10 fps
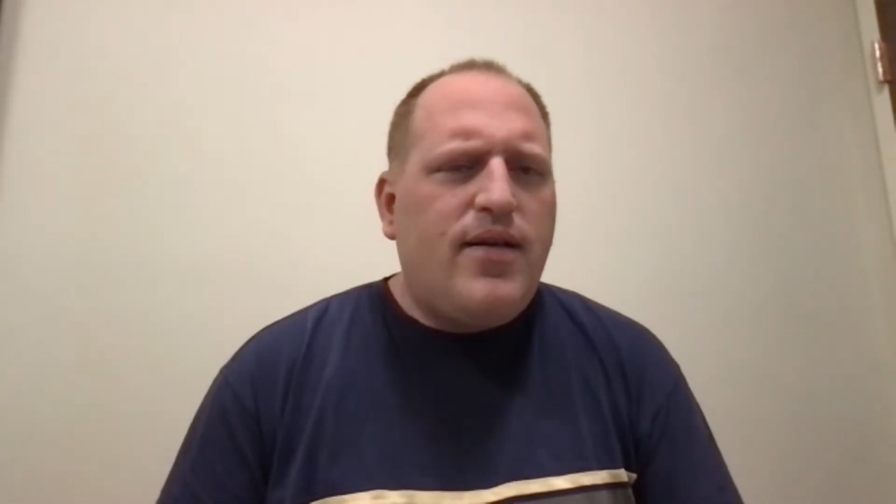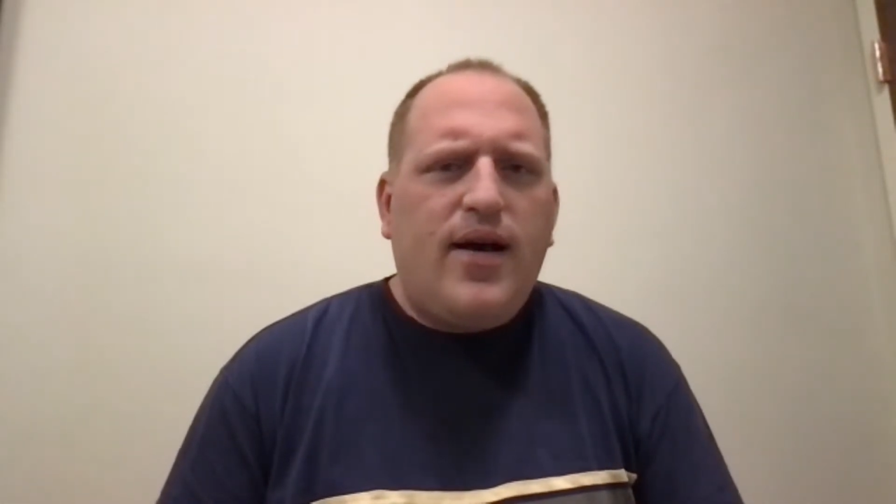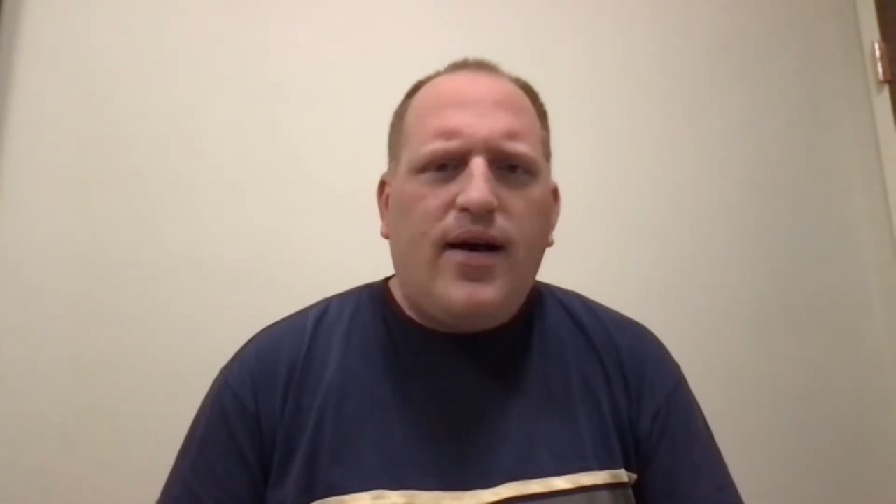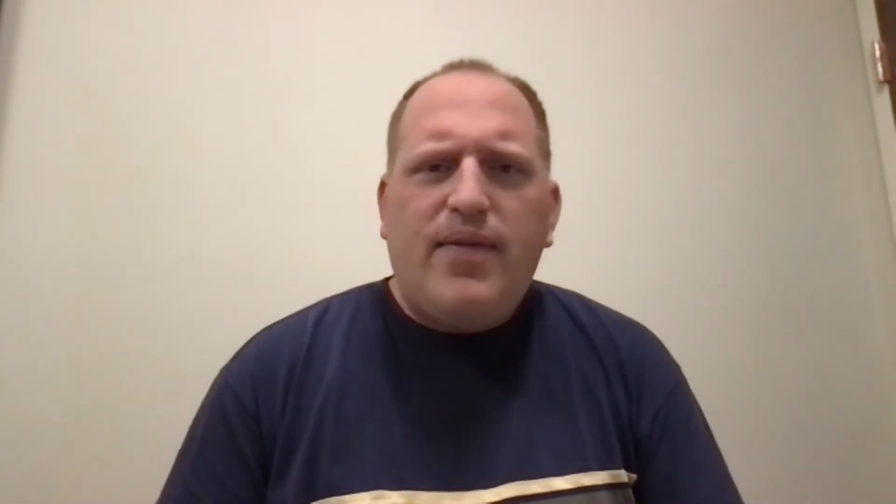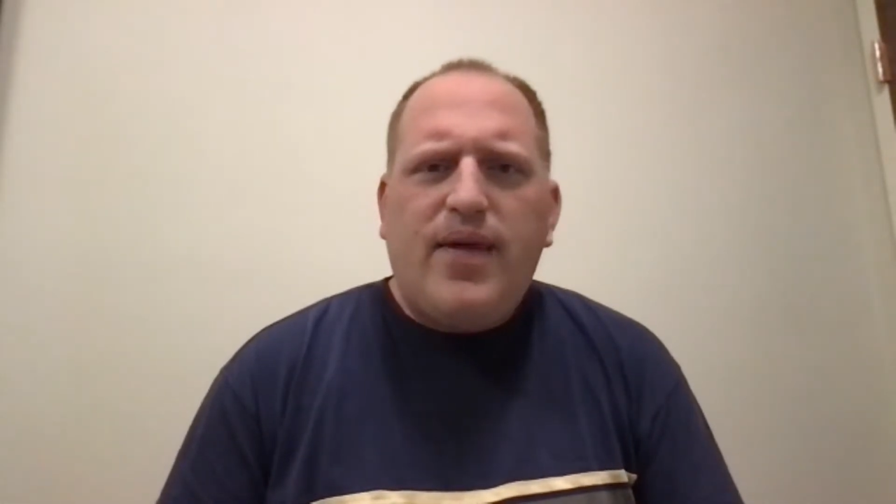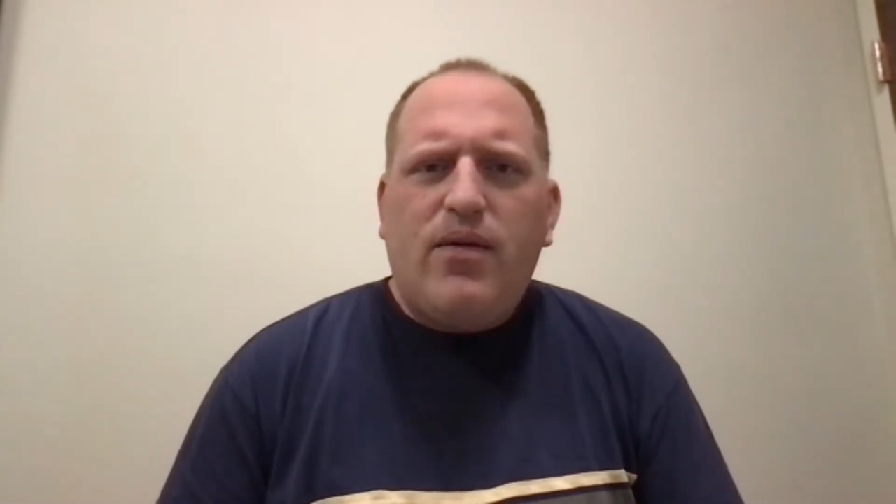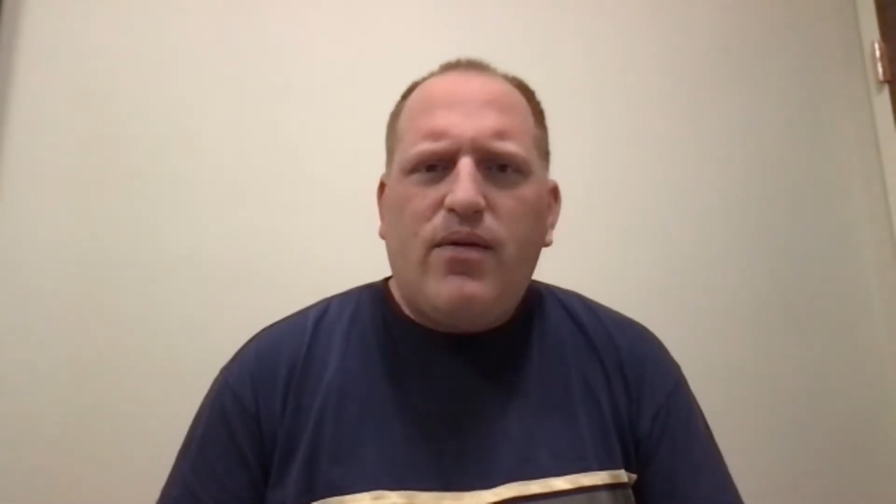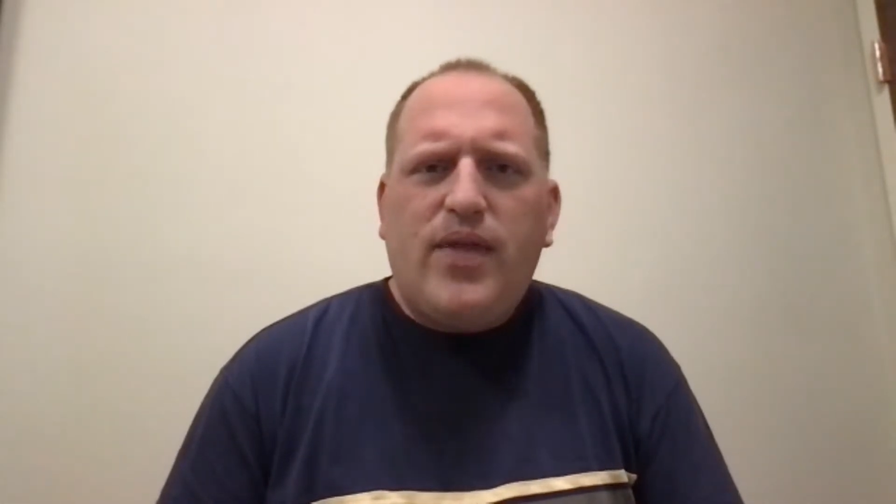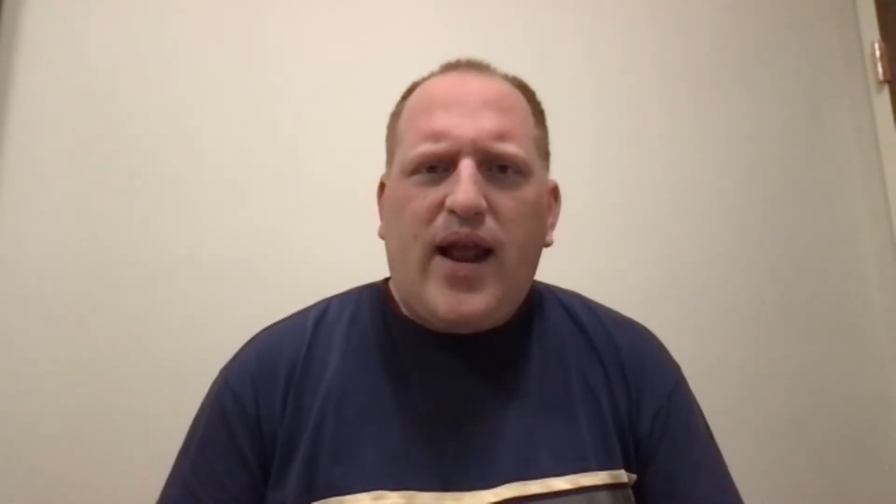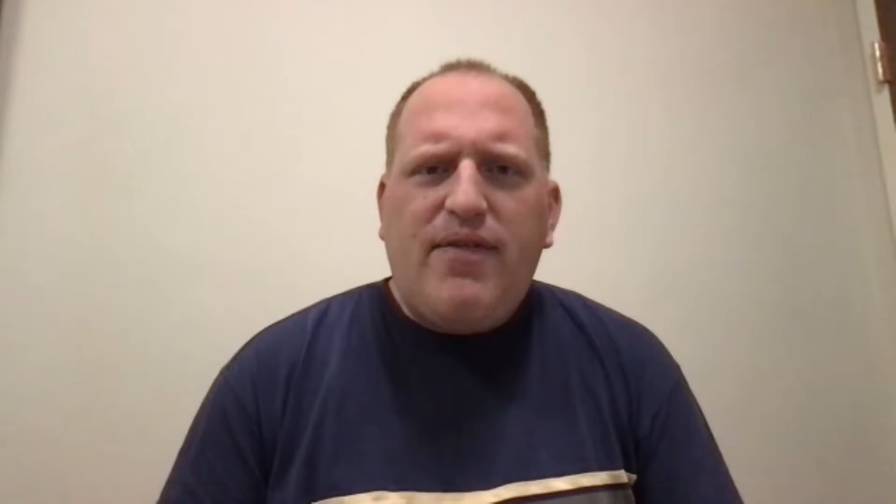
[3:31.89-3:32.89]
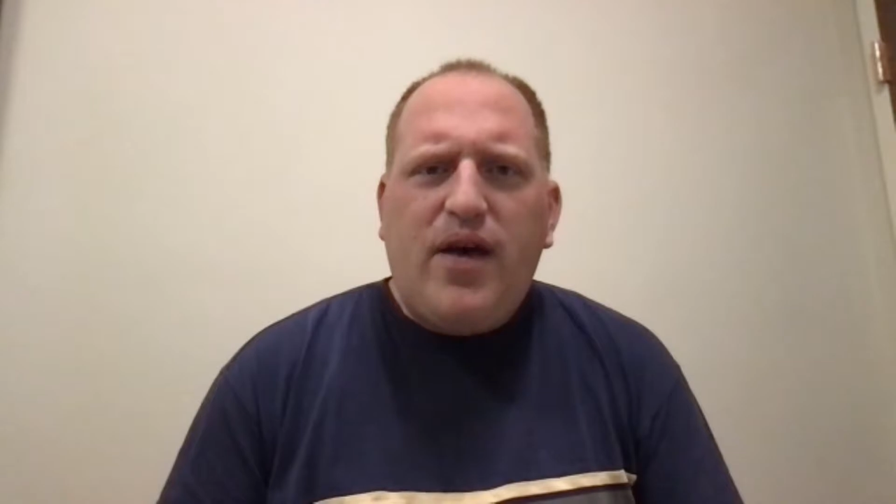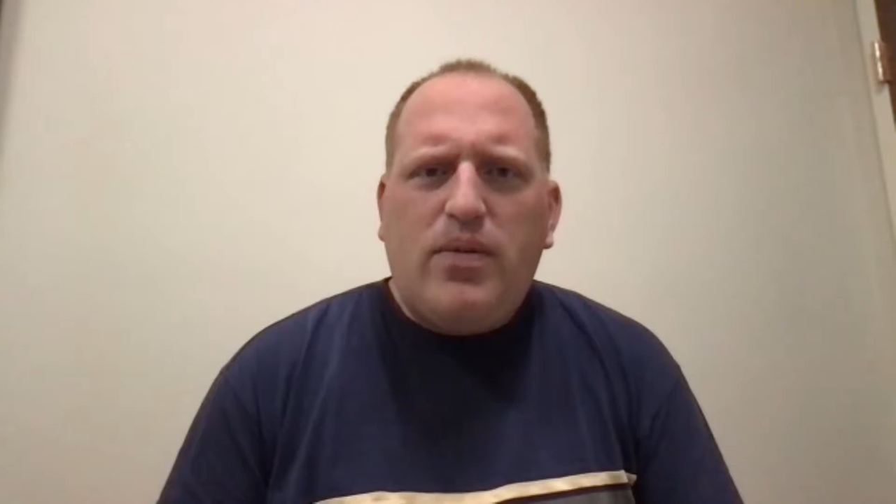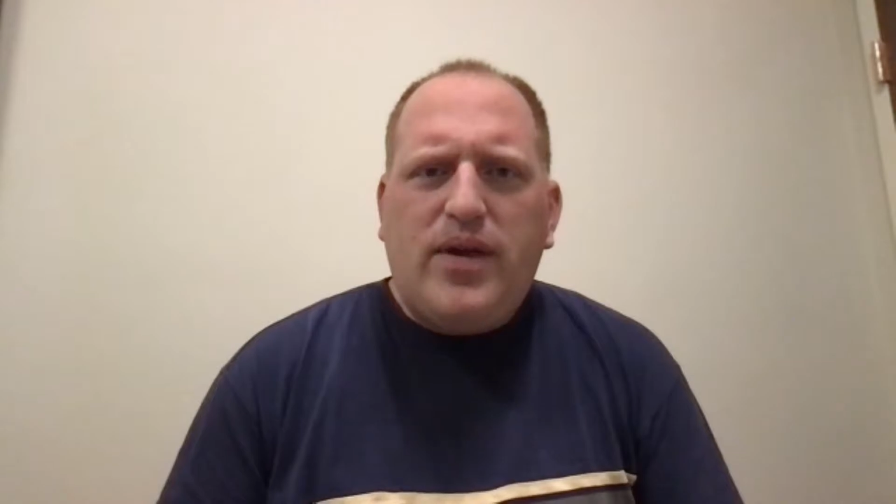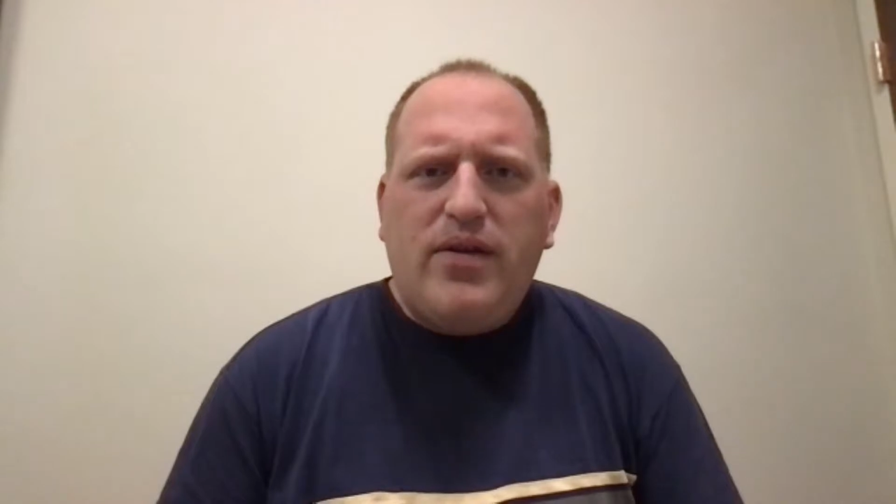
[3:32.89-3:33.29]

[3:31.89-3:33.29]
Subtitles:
that I've helped